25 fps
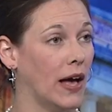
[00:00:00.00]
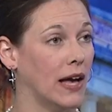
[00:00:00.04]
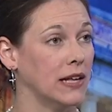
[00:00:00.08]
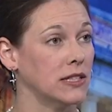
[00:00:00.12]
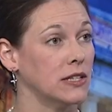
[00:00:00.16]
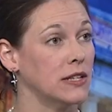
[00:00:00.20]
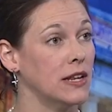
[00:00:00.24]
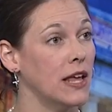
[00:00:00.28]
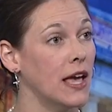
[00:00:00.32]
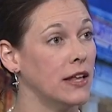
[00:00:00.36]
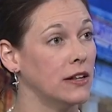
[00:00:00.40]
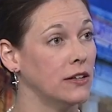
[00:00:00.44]

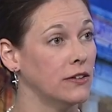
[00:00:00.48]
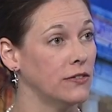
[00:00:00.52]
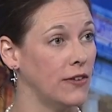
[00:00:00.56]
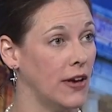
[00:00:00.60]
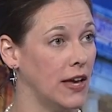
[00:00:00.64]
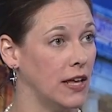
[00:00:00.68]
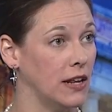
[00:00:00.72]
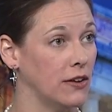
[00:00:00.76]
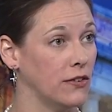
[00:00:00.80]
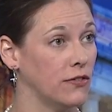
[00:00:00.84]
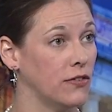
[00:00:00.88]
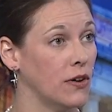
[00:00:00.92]
has an
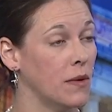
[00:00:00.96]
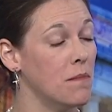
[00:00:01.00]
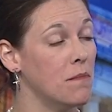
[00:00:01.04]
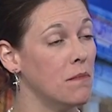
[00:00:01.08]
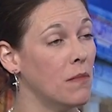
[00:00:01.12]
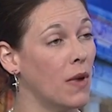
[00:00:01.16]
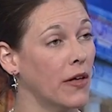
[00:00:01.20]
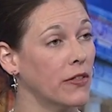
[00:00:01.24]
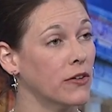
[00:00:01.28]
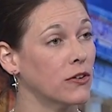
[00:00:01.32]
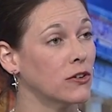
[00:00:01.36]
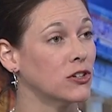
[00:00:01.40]
innovative
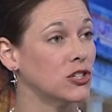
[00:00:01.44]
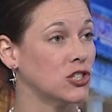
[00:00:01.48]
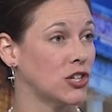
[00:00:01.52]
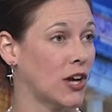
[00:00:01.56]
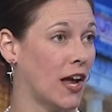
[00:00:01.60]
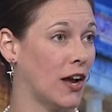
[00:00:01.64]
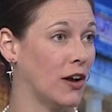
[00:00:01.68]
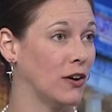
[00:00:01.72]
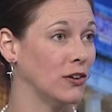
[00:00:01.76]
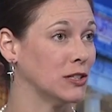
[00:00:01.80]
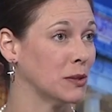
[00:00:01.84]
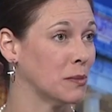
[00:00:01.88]
mother
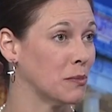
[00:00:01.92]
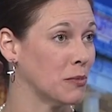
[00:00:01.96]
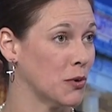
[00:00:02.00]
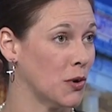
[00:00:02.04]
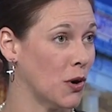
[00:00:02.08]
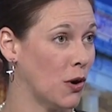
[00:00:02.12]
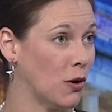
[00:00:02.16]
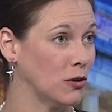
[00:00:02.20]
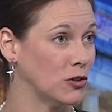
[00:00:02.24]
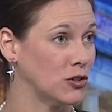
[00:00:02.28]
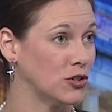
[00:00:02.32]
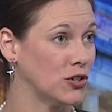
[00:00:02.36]
child
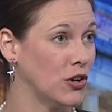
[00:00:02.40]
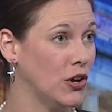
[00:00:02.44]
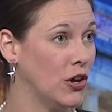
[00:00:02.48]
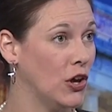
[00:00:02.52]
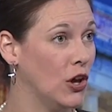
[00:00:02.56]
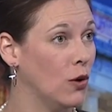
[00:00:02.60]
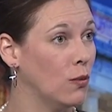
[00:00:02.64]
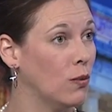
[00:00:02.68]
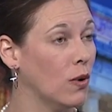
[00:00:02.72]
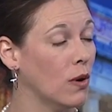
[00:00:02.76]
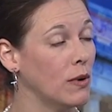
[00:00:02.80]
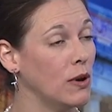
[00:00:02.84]
approach
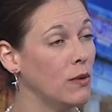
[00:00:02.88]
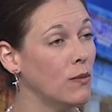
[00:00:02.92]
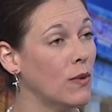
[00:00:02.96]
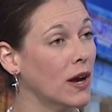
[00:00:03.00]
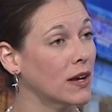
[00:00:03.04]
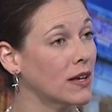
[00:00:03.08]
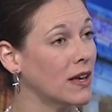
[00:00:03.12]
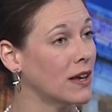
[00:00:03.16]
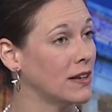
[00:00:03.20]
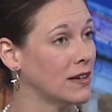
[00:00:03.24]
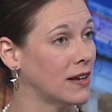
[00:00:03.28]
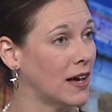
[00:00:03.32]
where we
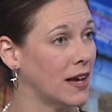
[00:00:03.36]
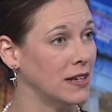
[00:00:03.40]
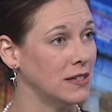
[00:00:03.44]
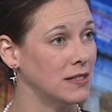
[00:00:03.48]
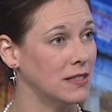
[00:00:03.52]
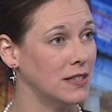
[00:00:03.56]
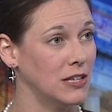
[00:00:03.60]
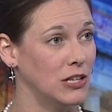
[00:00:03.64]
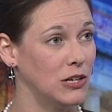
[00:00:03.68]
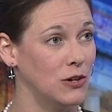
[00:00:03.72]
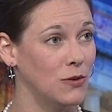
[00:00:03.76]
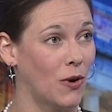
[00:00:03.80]
recognize
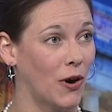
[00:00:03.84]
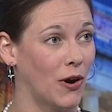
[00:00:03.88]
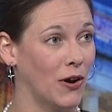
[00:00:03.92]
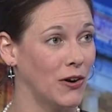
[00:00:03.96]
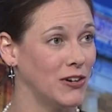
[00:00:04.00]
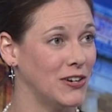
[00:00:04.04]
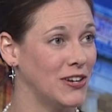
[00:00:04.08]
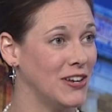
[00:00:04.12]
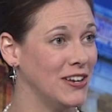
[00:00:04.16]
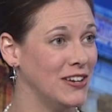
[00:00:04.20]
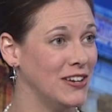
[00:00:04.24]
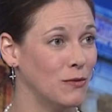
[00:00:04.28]
that you
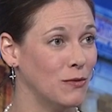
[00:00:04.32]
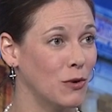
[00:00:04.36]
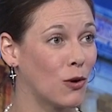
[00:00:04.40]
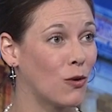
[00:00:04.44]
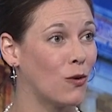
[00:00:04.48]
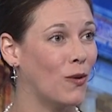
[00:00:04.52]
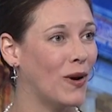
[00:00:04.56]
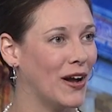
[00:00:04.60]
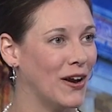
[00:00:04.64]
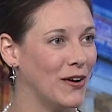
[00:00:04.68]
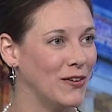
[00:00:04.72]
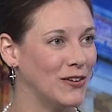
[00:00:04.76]
aren't
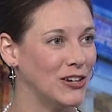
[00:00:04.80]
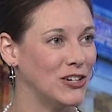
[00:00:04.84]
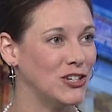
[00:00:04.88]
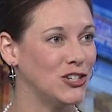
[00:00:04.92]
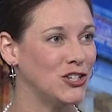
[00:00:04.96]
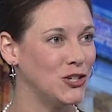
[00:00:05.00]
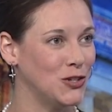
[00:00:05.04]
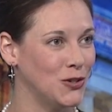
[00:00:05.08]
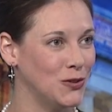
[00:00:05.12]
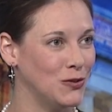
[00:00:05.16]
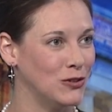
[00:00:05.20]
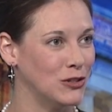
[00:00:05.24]
required to
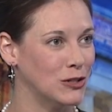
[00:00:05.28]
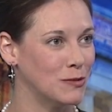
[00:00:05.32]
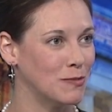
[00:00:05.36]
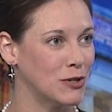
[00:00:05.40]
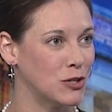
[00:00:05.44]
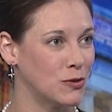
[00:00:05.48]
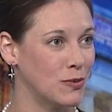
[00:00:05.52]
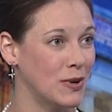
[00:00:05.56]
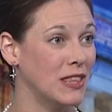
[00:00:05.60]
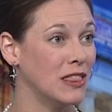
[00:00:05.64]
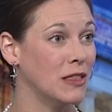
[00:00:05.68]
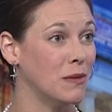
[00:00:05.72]
choose
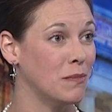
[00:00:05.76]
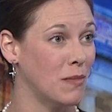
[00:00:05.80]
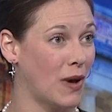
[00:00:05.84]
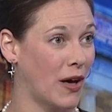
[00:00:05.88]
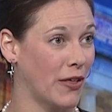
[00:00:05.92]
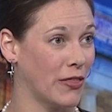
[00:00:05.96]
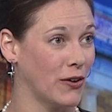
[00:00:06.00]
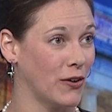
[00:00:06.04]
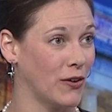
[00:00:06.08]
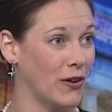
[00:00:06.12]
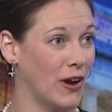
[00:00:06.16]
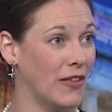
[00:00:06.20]
between the
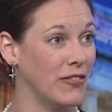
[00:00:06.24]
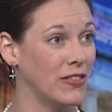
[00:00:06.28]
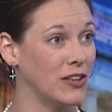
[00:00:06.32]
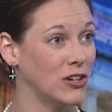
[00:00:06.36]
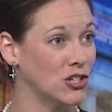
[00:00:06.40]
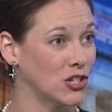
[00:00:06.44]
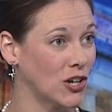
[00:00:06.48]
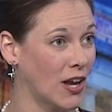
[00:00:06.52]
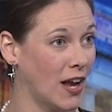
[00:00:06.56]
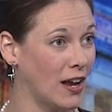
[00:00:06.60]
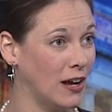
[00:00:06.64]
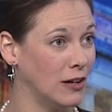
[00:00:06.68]
mother and the
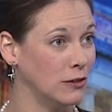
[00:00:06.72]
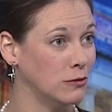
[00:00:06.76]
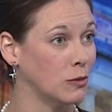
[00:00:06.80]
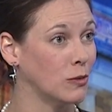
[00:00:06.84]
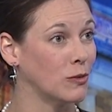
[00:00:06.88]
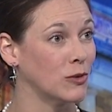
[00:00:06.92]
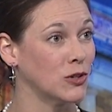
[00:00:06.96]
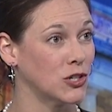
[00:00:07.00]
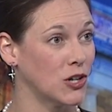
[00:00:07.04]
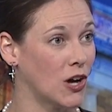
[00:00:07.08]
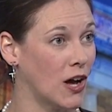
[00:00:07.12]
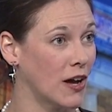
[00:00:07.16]
child when
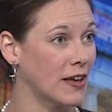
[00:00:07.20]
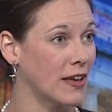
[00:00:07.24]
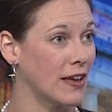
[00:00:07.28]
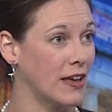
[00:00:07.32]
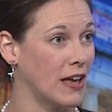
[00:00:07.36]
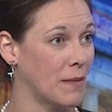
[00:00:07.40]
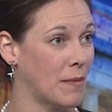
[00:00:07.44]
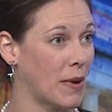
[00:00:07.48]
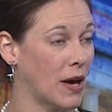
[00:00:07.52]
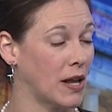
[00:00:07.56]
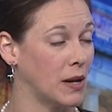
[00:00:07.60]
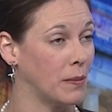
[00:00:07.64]
we're
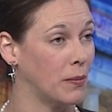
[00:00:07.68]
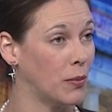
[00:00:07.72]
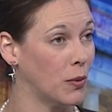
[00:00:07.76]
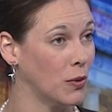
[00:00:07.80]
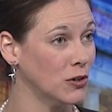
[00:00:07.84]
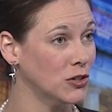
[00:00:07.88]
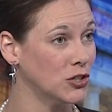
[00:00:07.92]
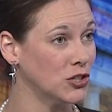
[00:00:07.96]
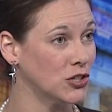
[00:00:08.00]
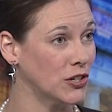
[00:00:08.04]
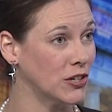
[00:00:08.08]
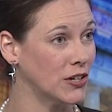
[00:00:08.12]
talking about
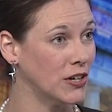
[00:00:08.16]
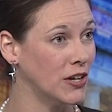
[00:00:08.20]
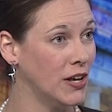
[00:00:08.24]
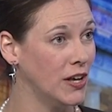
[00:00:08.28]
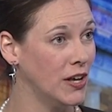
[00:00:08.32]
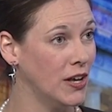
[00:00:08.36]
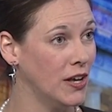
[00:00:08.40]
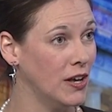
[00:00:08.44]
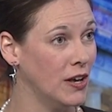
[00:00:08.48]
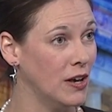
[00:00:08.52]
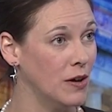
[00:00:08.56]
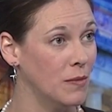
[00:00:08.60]
abortion.
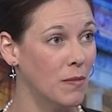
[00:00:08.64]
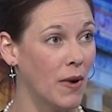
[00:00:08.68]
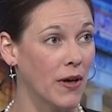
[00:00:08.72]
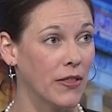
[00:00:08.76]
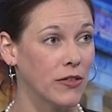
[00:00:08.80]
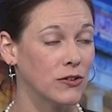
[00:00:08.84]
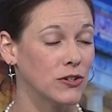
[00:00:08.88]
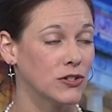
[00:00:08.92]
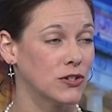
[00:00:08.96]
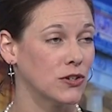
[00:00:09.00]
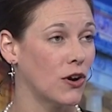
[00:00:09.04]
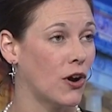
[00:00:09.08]

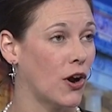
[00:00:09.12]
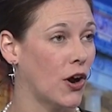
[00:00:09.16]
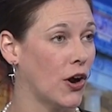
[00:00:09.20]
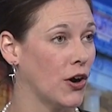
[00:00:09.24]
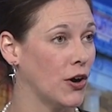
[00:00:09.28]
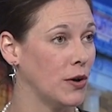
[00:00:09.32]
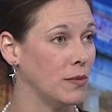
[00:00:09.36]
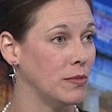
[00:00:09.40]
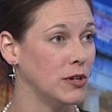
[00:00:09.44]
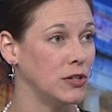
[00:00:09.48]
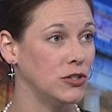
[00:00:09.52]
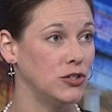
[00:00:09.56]
Mothers are
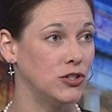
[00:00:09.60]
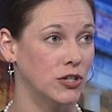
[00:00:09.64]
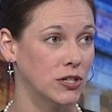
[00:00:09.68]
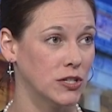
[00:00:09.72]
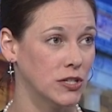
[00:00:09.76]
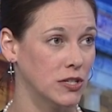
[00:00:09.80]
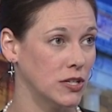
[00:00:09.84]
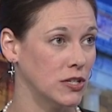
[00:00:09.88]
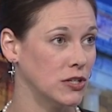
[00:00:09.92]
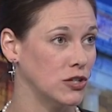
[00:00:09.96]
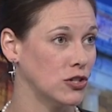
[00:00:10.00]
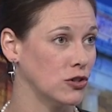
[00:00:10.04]
harmed
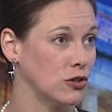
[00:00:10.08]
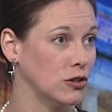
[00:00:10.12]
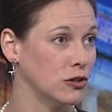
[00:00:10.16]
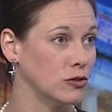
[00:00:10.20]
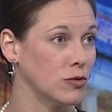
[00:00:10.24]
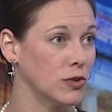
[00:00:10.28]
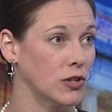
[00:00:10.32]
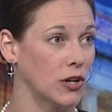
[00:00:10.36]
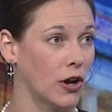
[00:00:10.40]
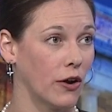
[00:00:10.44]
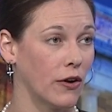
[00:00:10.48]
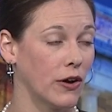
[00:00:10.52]
just as
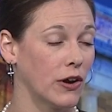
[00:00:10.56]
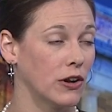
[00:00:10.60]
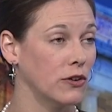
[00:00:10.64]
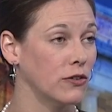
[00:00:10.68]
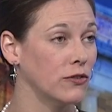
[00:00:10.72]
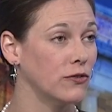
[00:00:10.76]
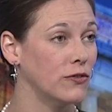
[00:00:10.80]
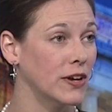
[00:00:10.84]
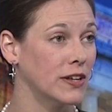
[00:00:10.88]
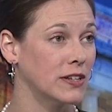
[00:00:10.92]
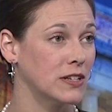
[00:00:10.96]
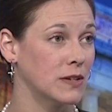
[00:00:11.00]
children are and are
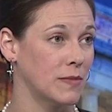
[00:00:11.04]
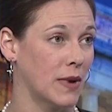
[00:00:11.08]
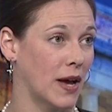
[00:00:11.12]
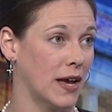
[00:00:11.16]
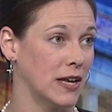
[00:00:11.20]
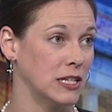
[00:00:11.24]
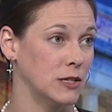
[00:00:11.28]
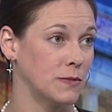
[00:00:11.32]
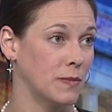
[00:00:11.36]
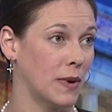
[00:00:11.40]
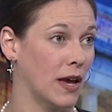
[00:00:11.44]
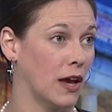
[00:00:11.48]

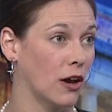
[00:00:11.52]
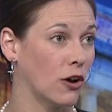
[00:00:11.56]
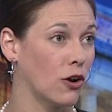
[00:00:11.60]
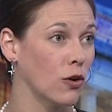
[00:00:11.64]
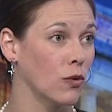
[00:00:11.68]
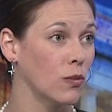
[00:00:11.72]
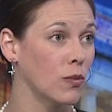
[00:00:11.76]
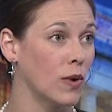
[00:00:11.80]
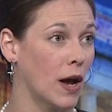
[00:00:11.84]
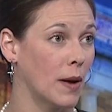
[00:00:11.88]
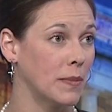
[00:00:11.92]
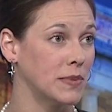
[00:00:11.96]
victimized by a
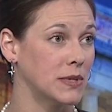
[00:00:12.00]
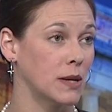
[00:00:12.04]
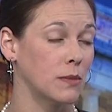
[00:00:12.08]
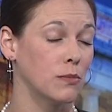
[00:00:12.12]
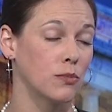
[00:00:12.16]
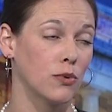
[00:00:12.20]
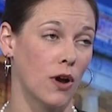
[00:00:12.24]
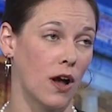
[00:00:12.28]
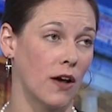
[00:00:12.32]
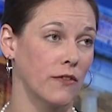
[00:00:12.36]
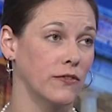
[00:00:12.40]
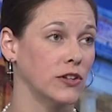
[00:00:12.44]
corrupt and
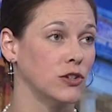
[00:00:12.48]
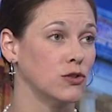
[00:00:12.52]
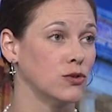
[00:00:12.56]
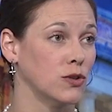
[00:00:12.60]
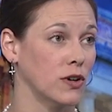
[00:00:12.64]
profit